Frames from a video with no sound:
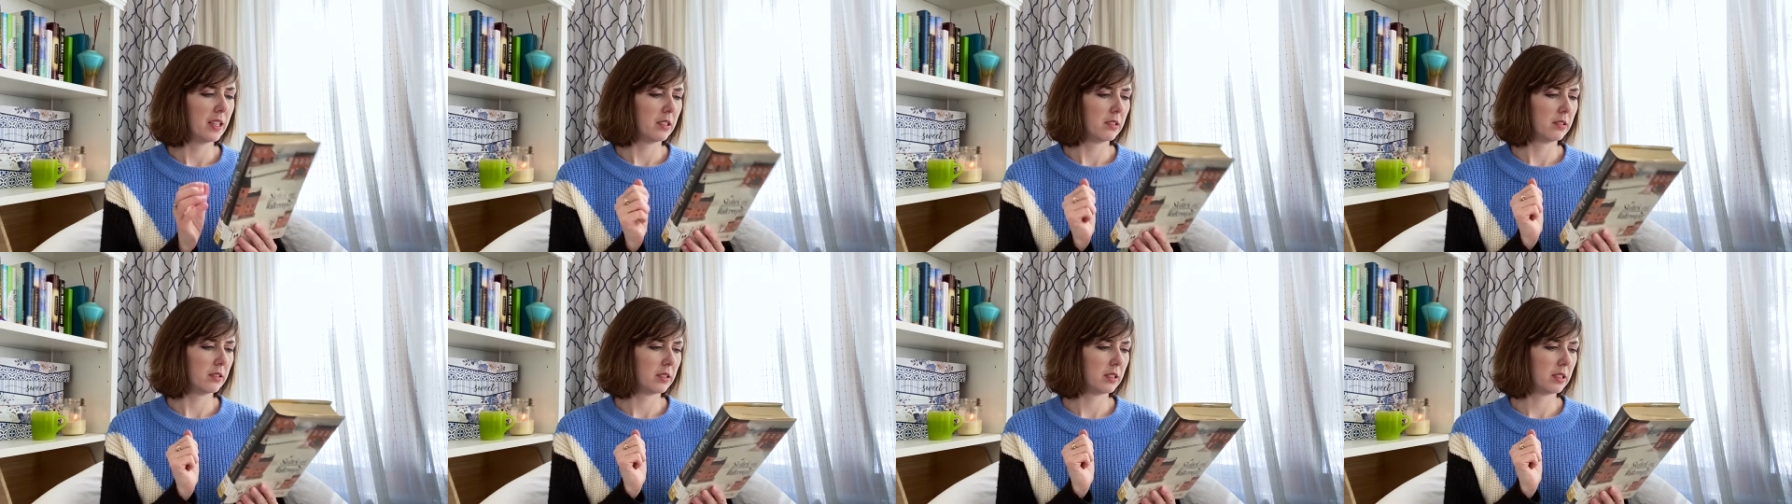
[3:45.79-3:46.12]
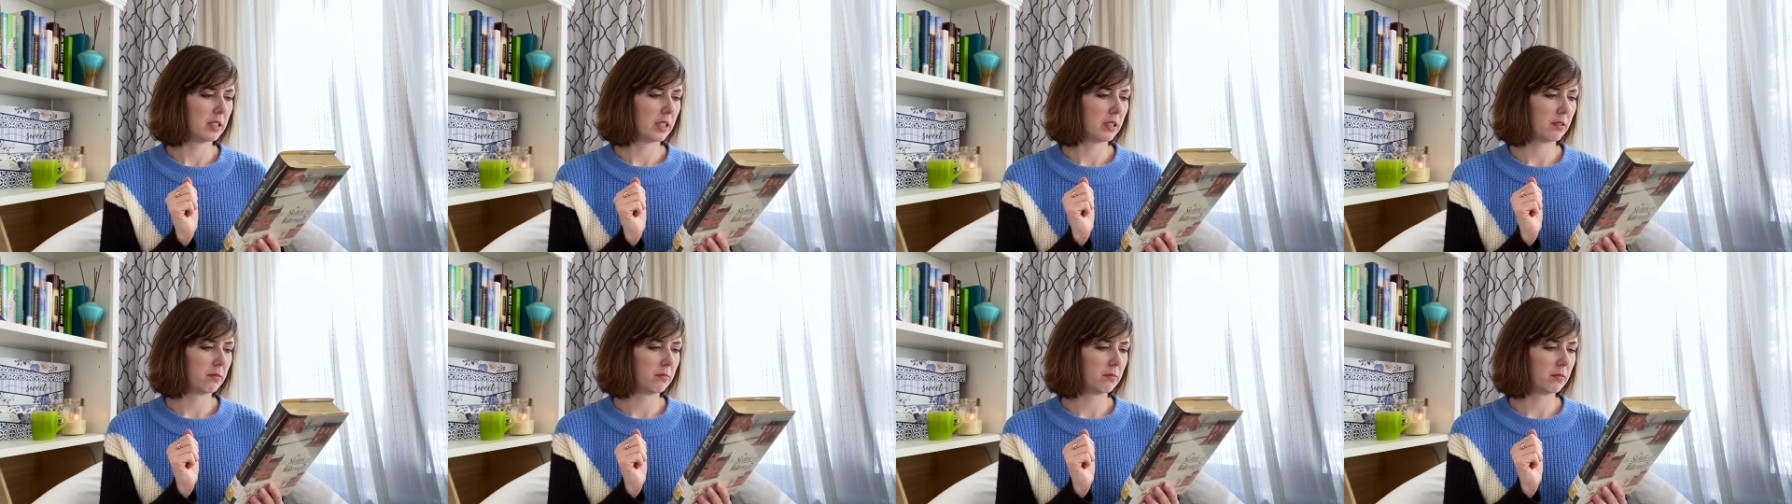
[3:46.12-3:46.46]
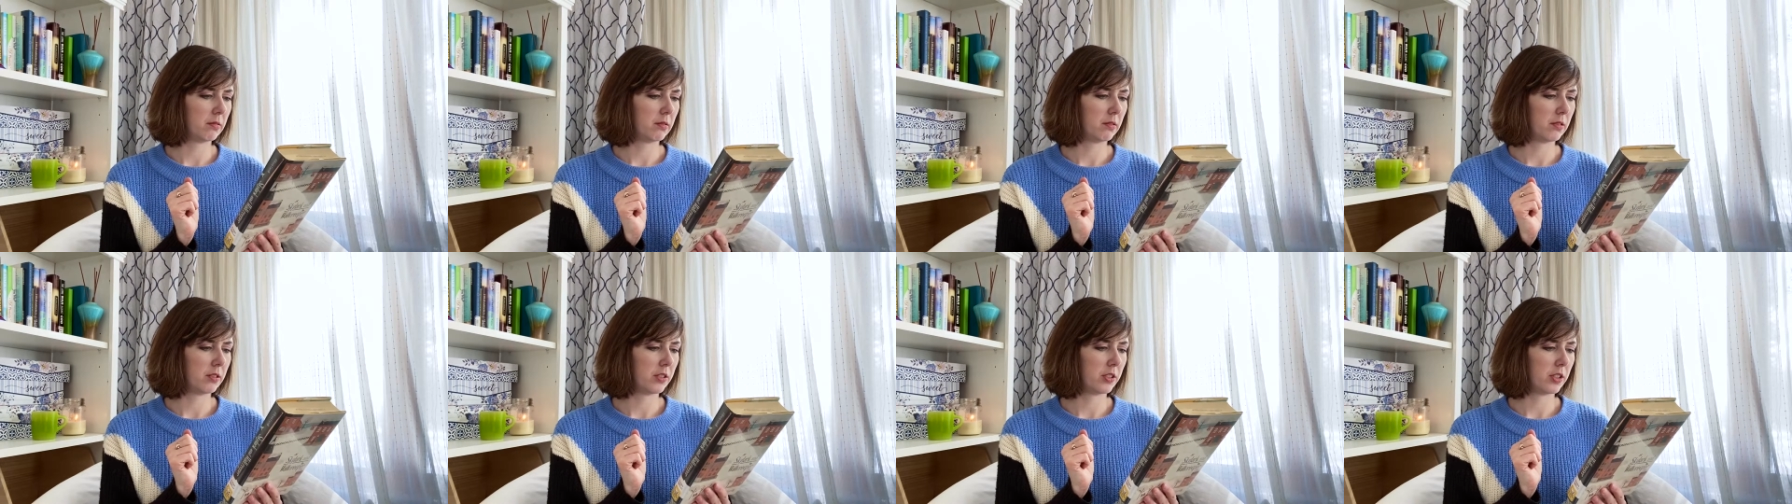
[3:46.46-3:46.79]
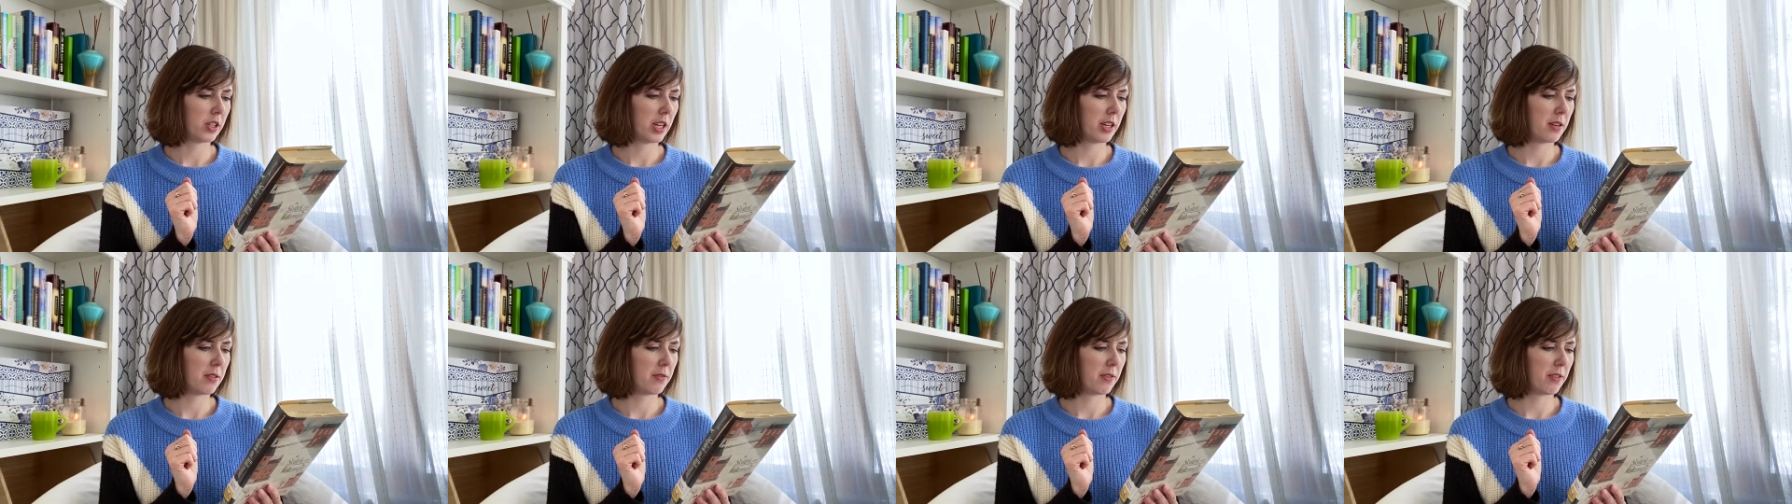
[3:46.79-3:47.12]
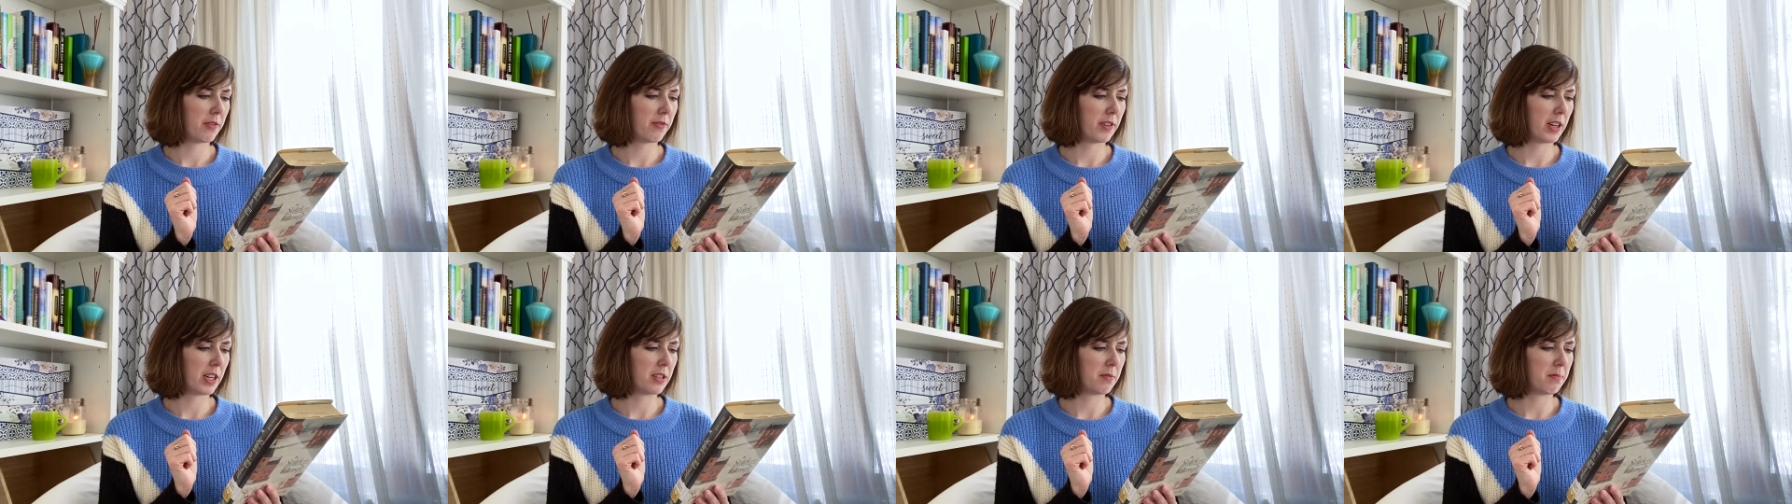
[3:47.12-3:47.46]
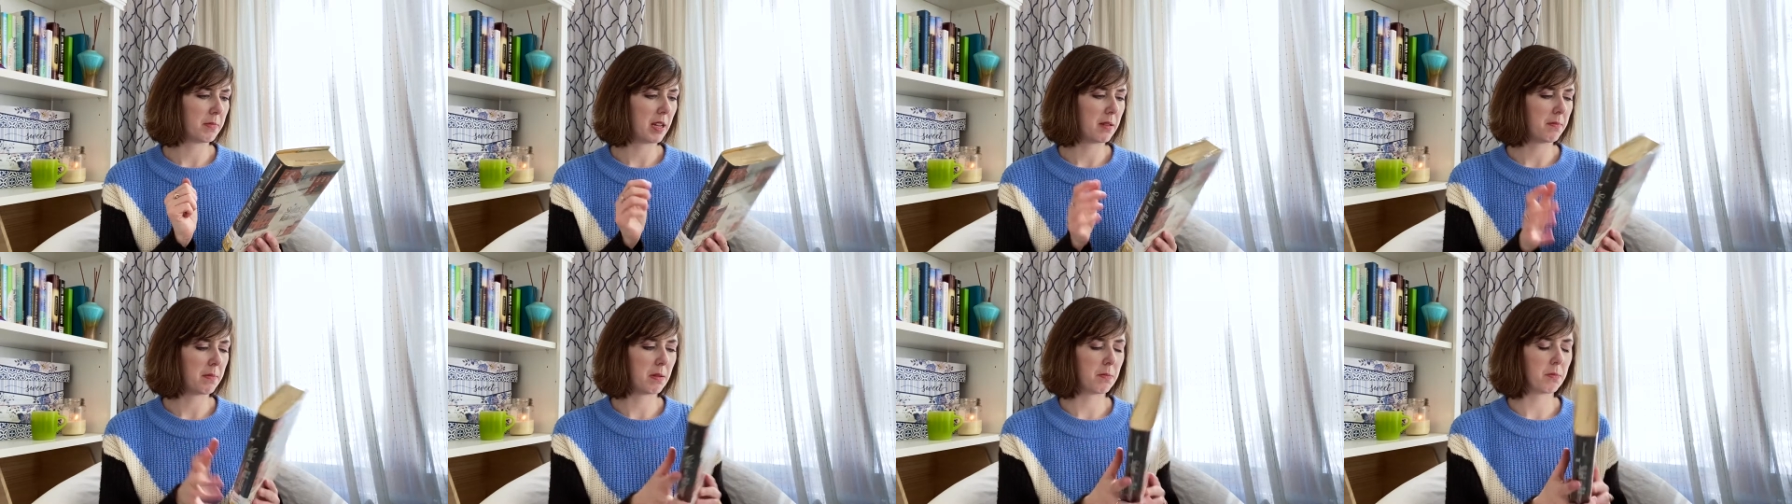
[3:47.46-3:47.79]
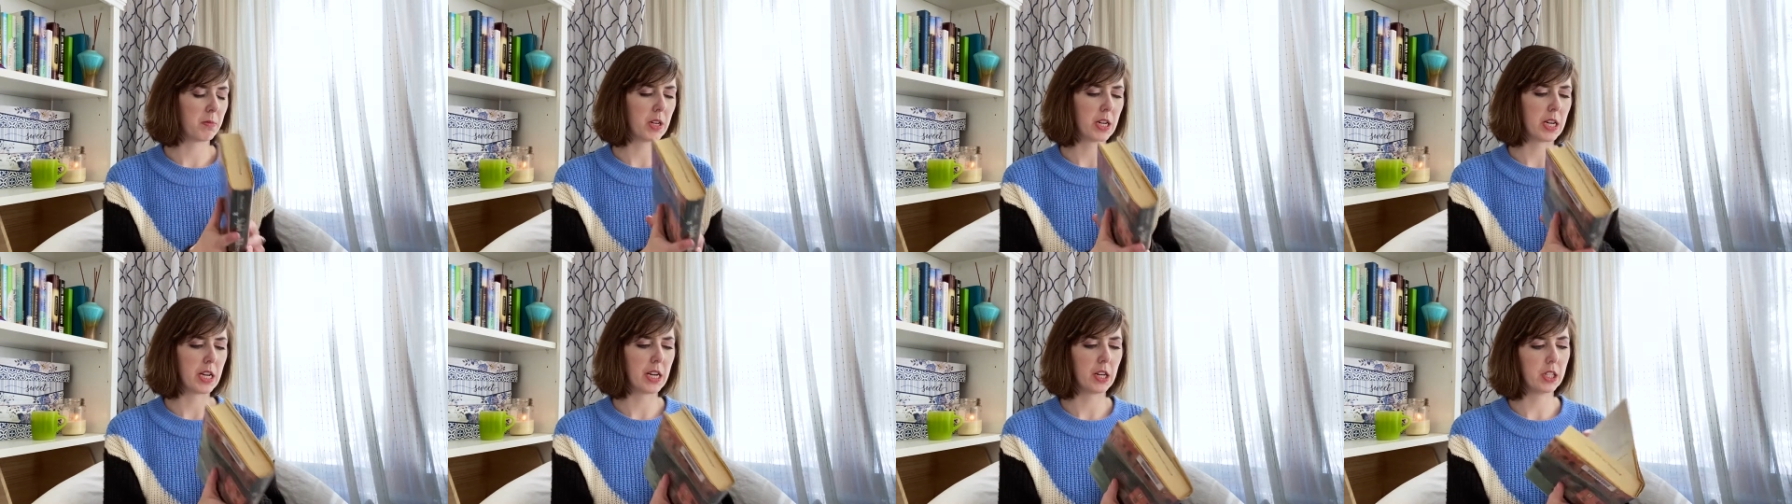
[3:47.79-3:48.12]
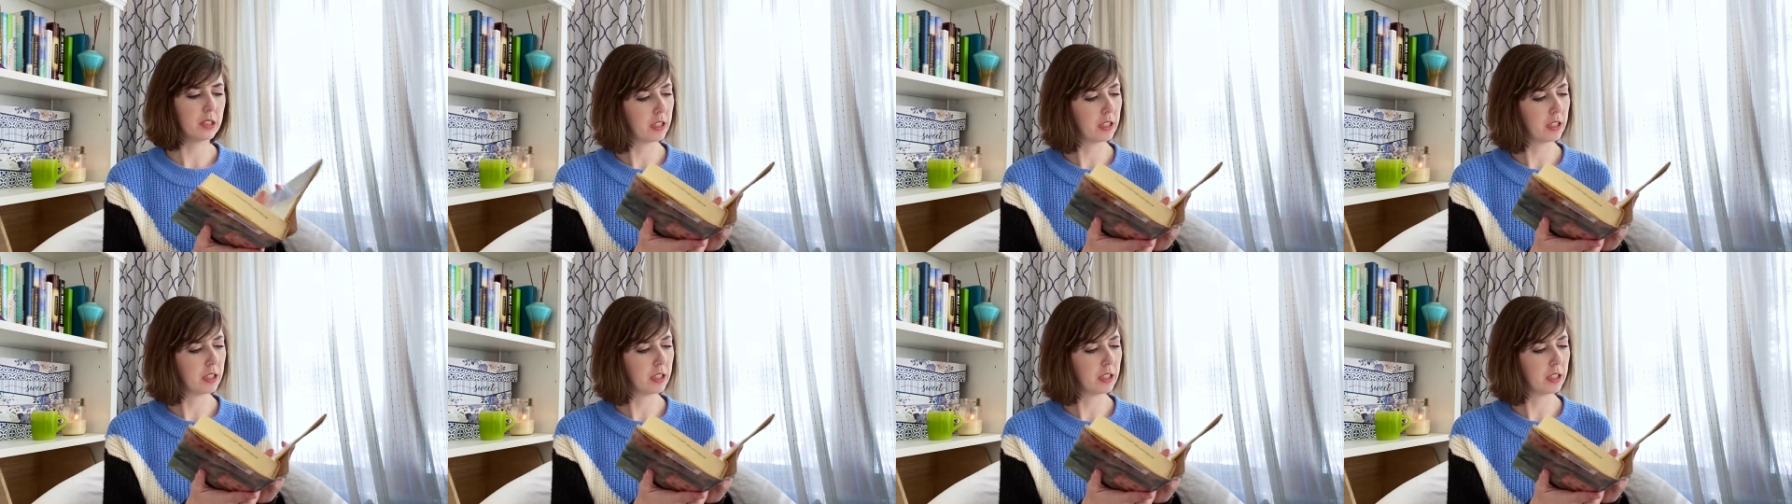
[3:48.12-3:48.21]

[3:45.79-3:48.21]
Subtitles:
let's see, I'm going to try to refresh my memory here.